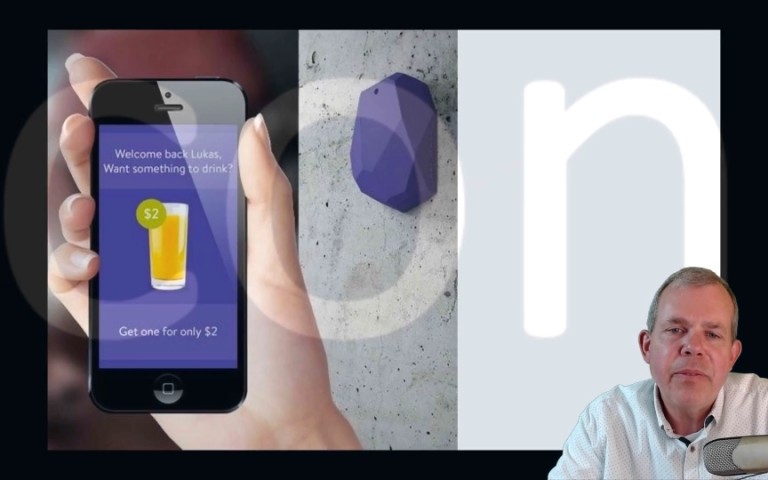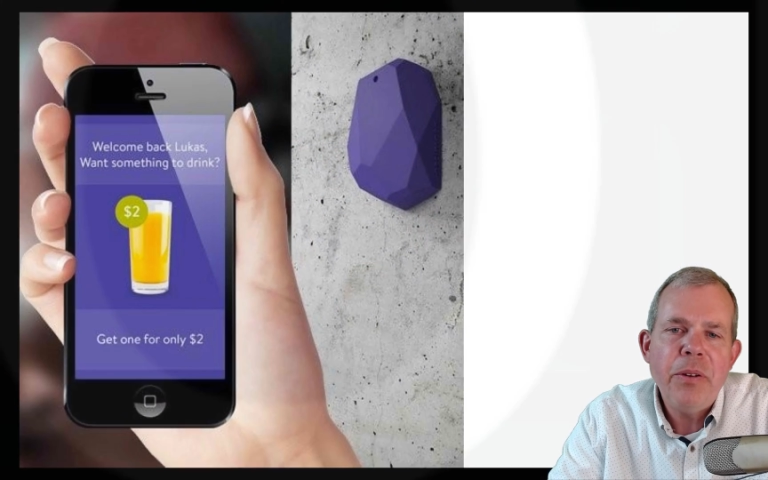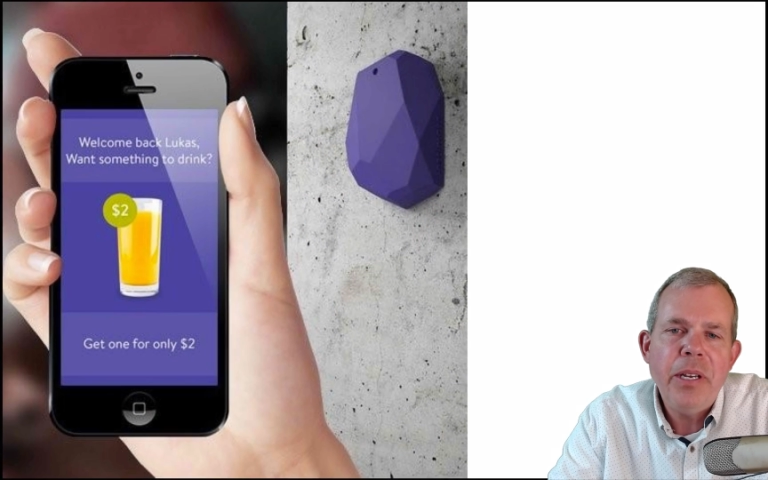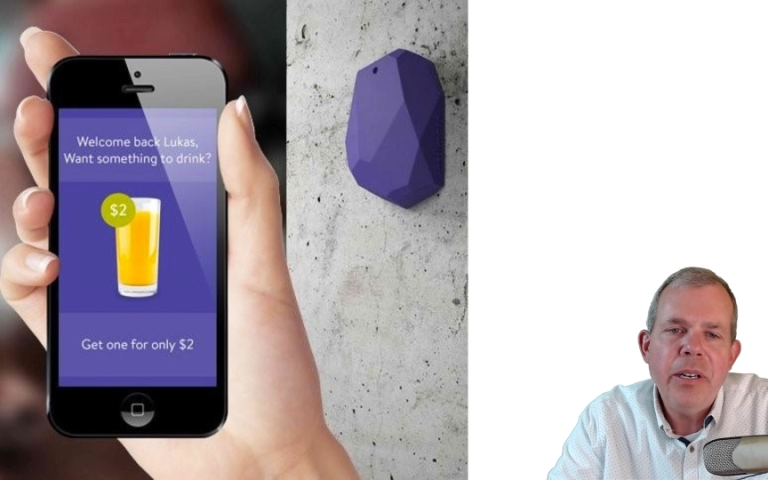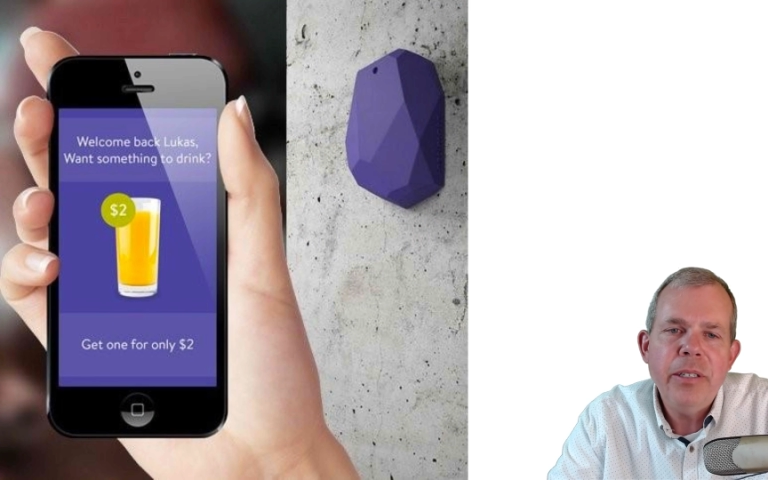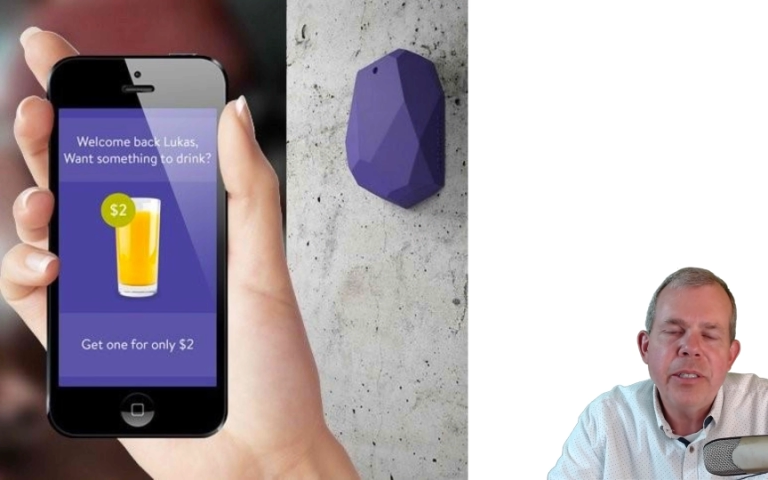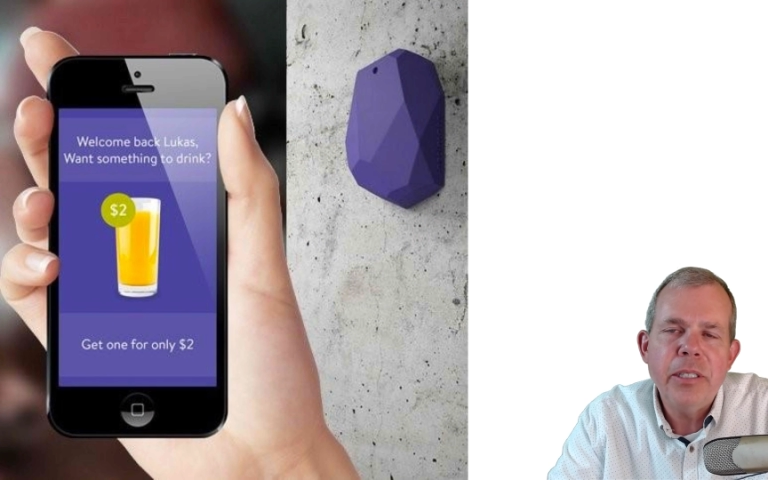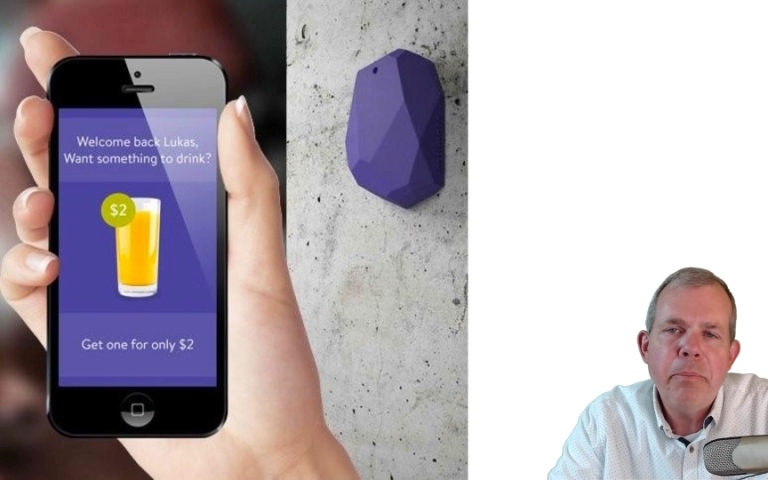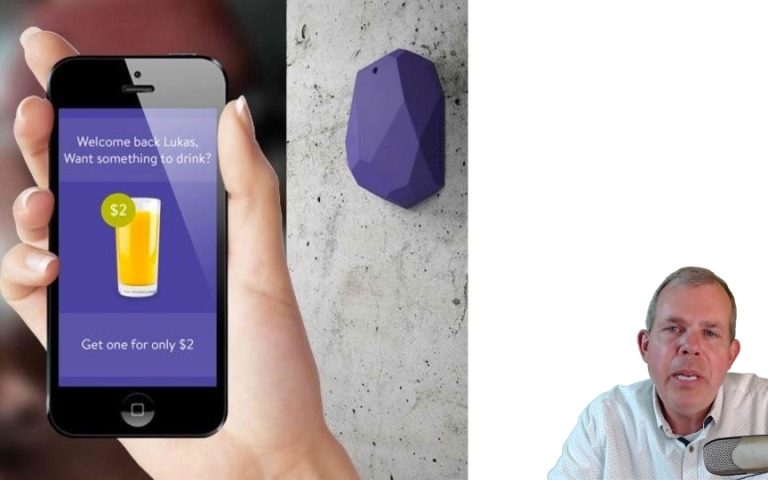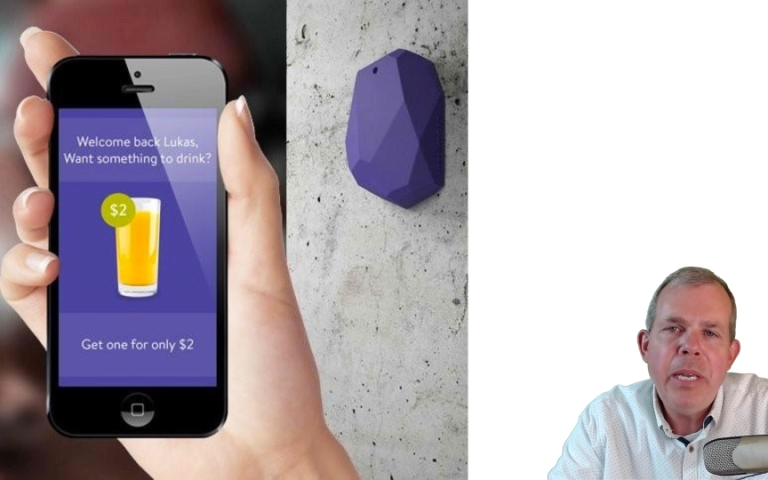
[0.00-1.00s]
few years
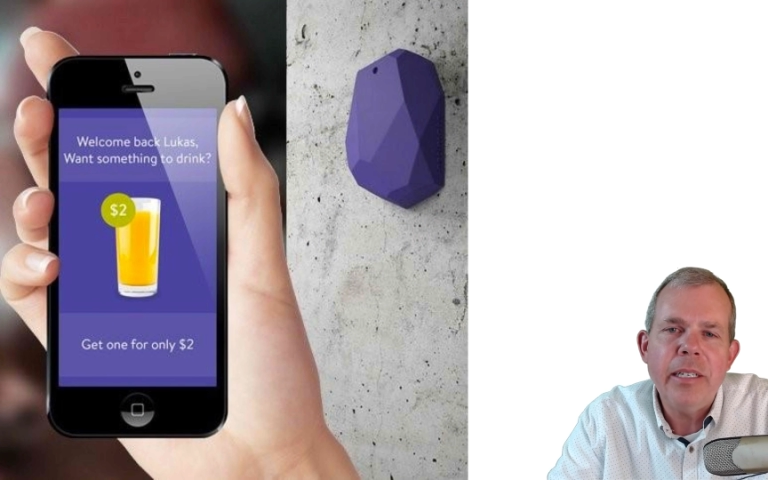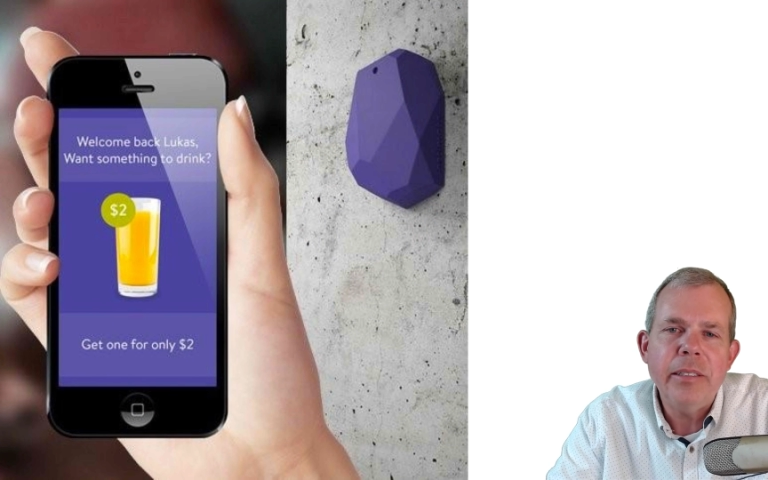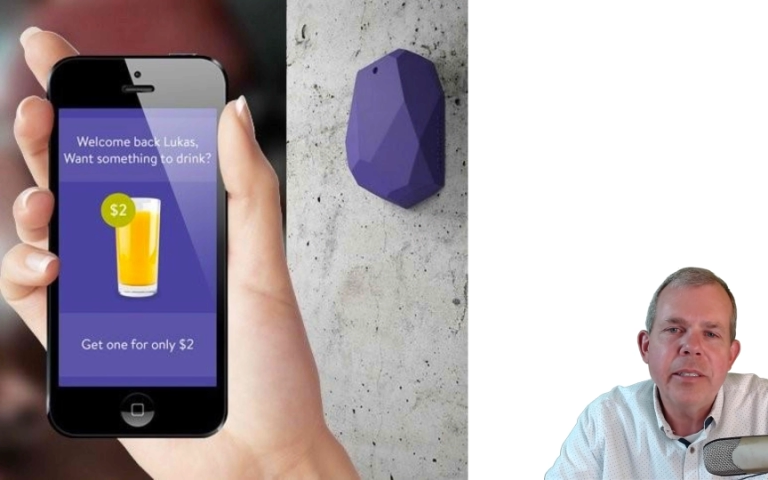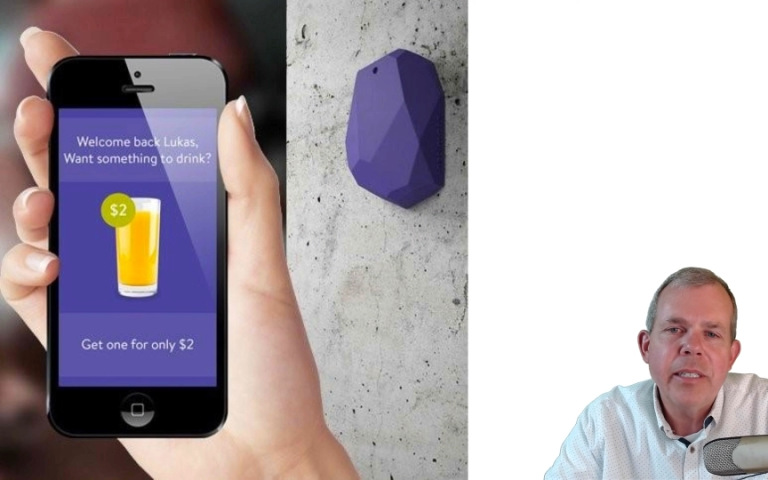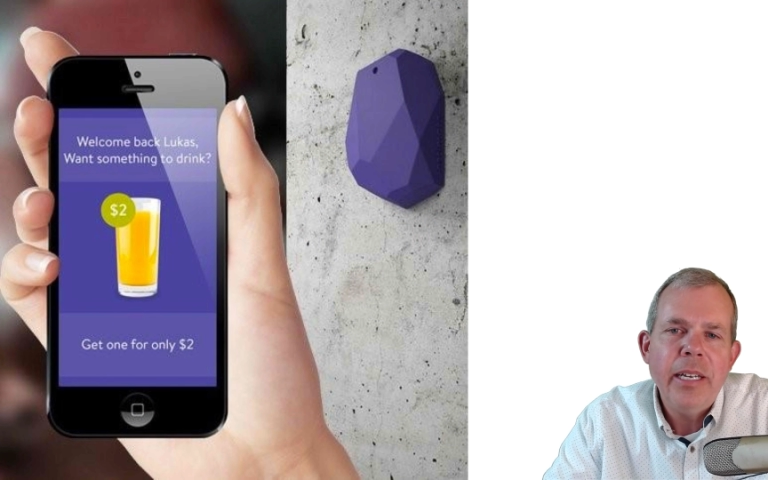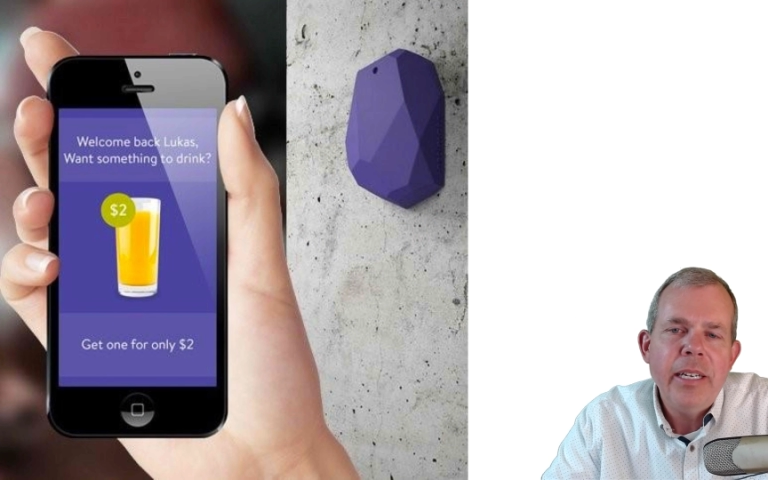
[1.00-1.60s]
is beacons.